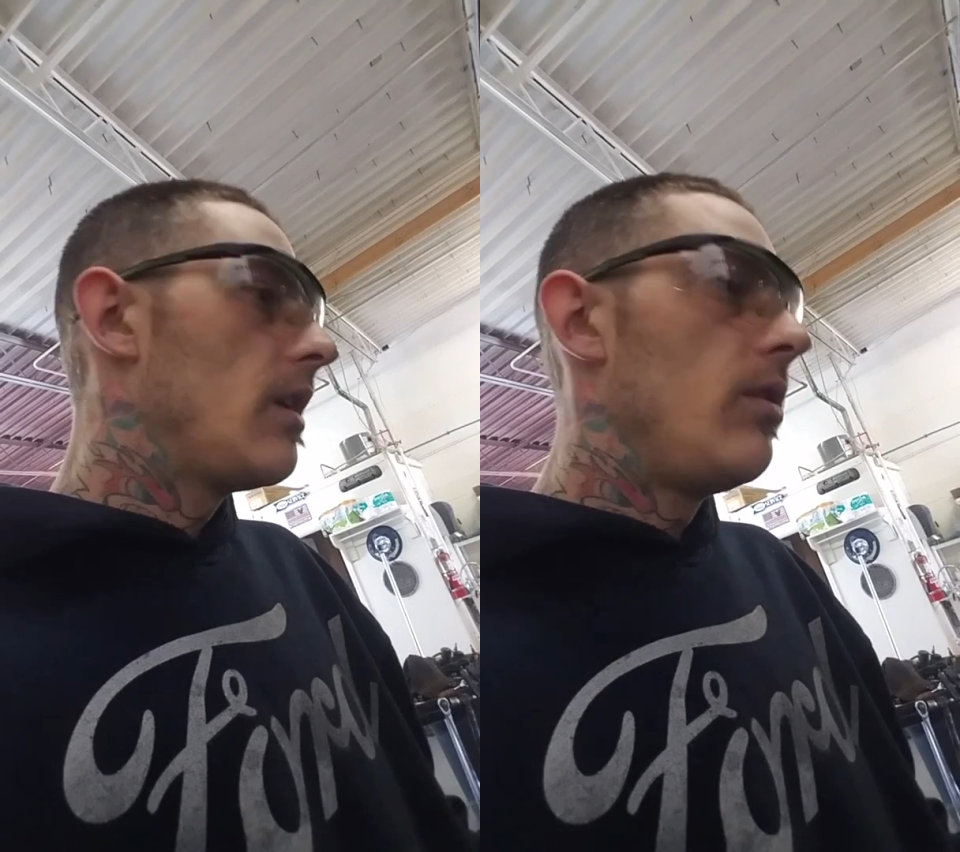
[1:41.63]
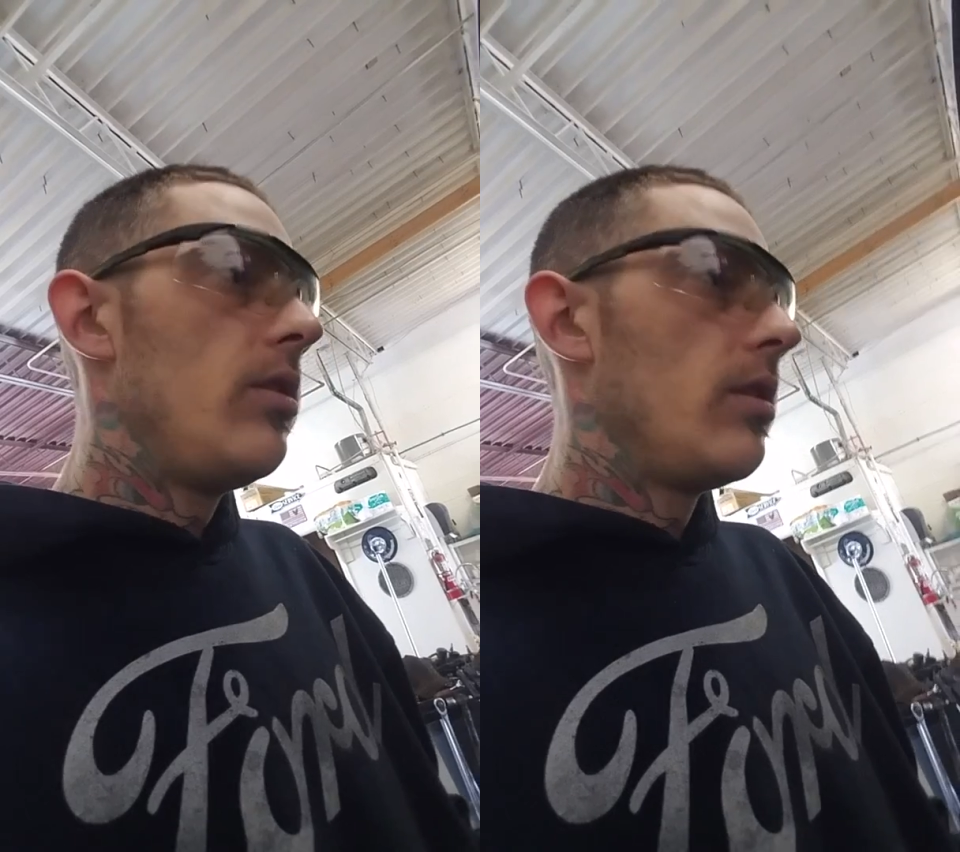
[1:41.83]

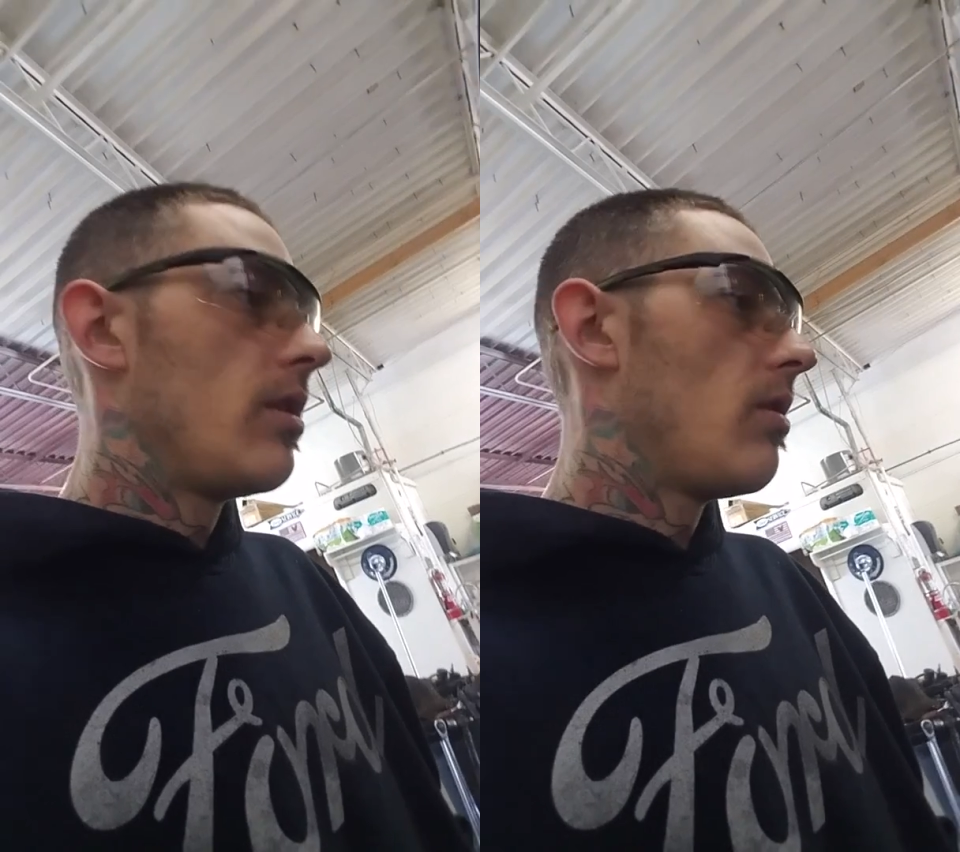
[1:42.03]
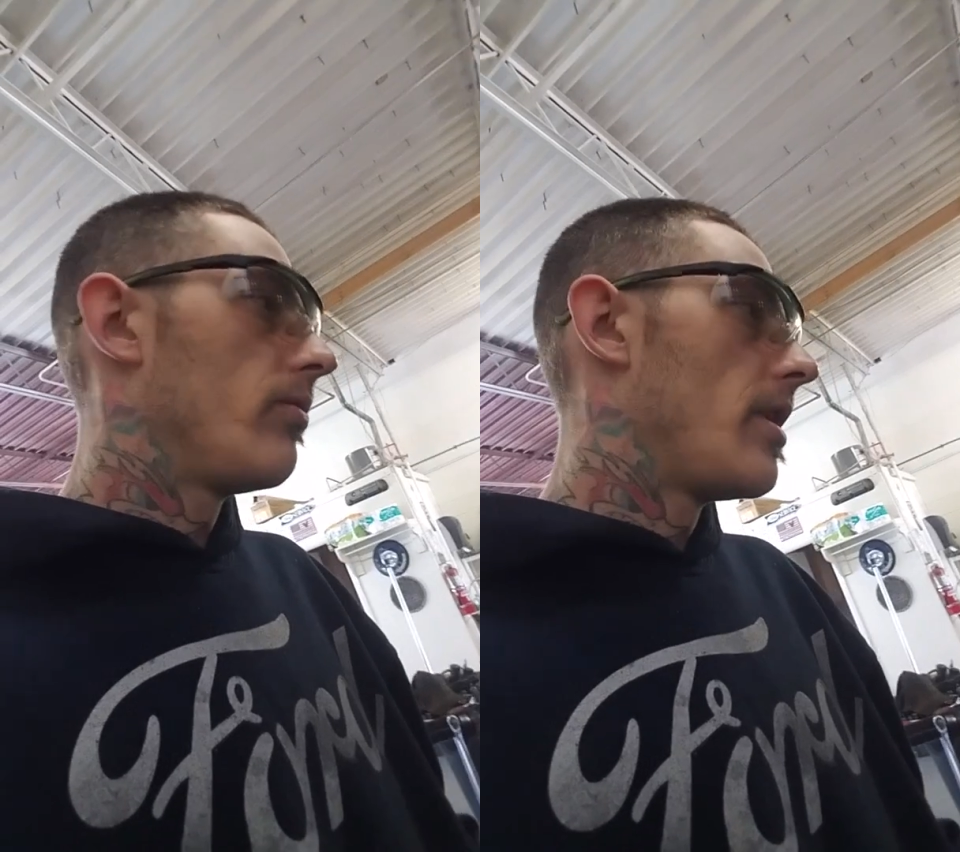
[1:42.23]

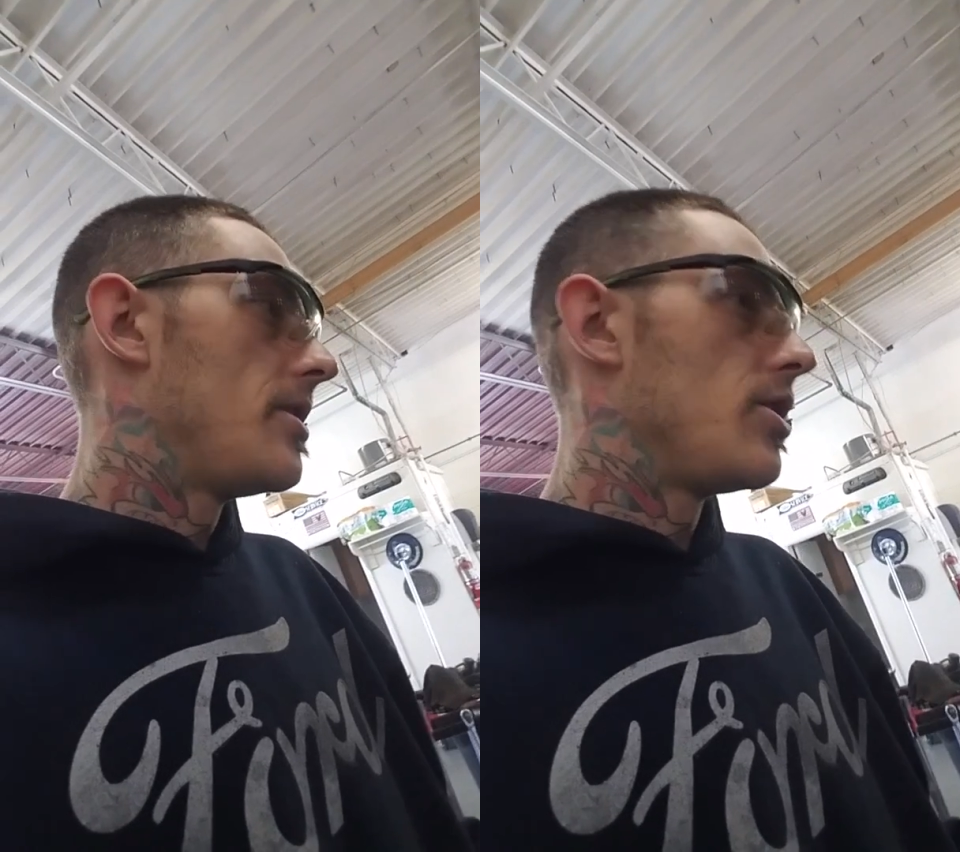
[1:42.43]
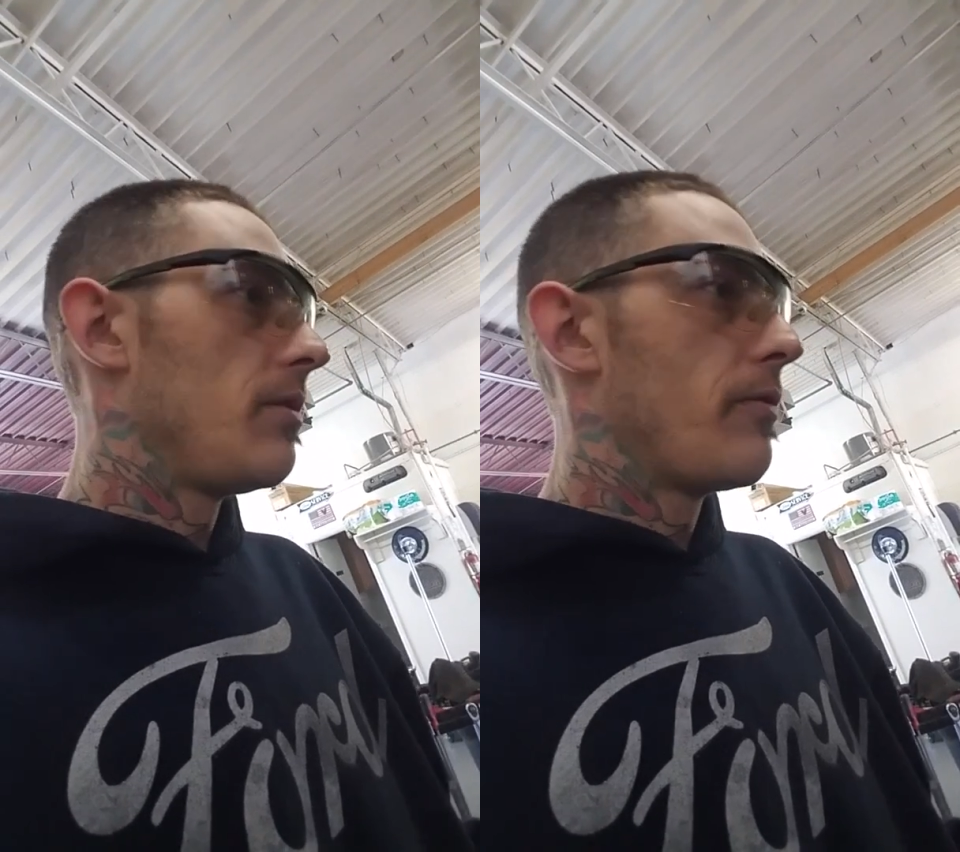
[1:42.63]

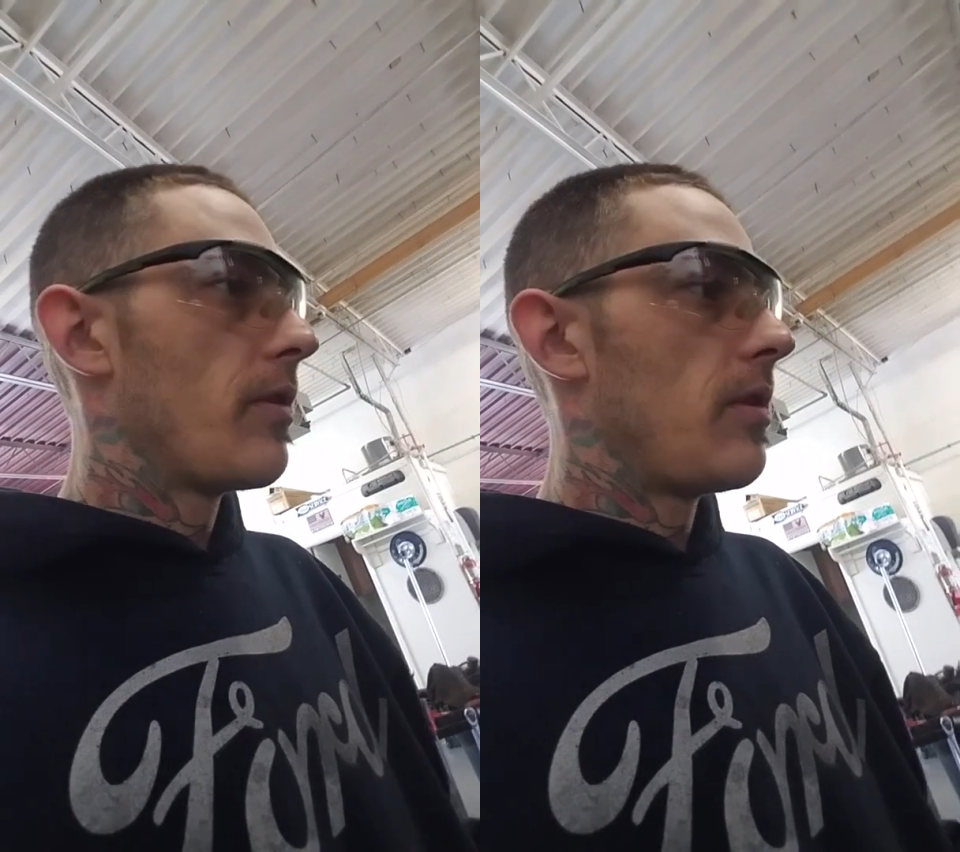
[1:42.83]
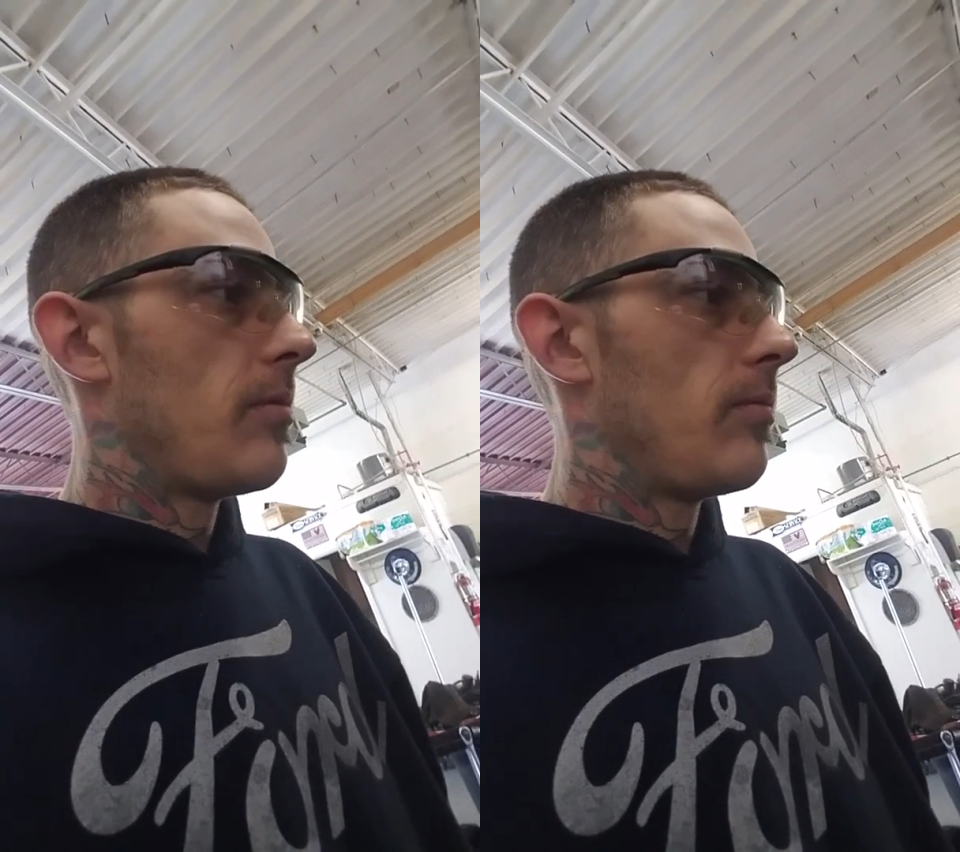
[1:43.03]
ranging
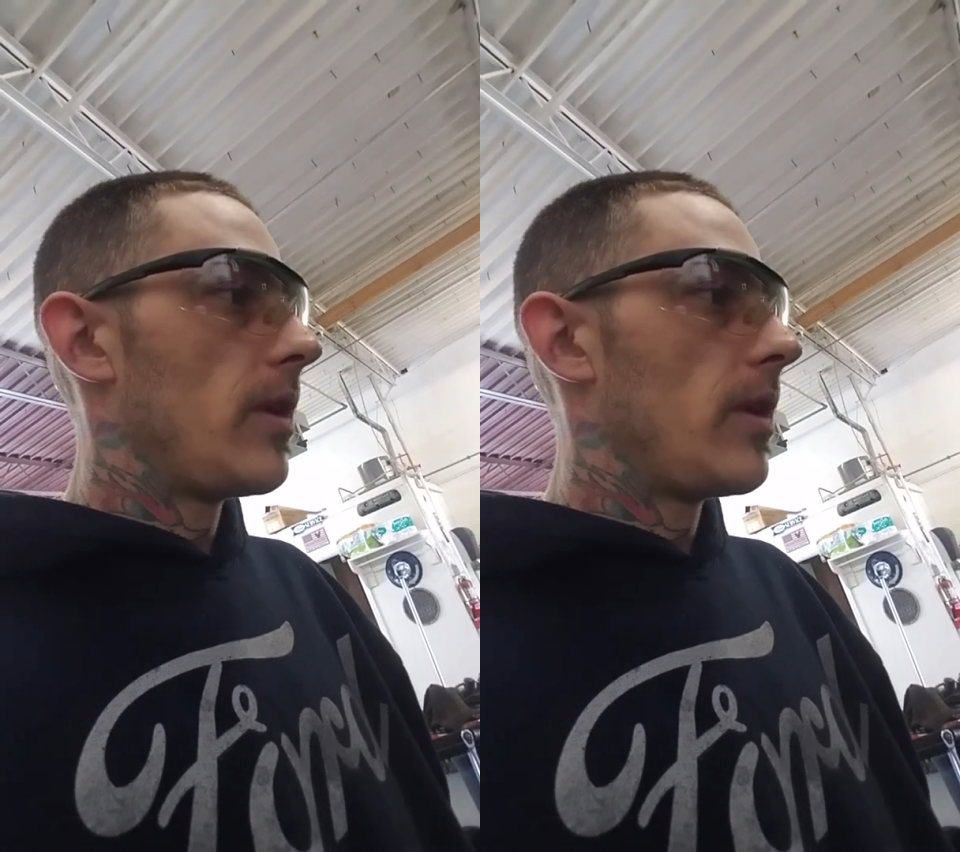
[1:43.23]
from,